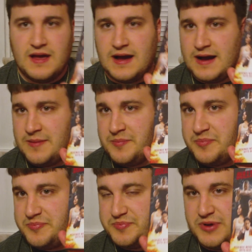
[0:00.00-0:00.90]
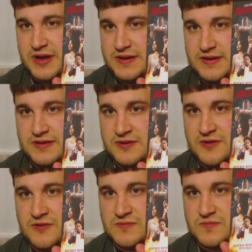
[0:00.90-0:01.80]
But, you
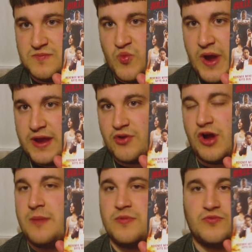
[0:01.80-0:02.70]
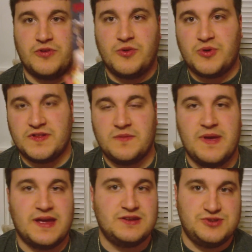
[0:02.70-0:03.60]
know, Wayne Kramer really wanted to
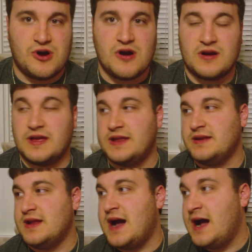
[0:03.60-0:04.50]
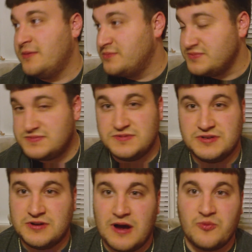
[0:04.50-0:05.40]
make it dark, and
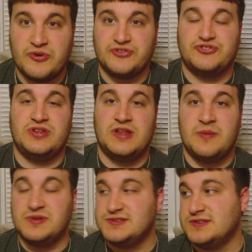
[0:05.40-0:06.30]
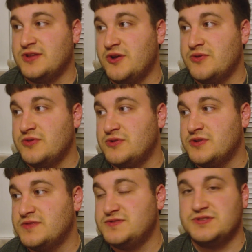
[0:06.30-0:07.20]
I wish that him and Stallone
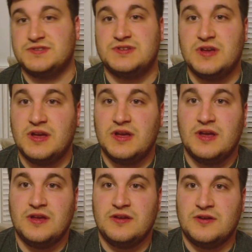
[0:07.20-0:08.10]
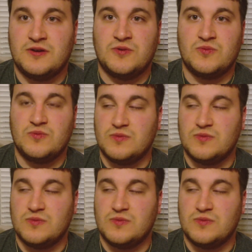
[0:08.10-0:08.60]
could have just, you know,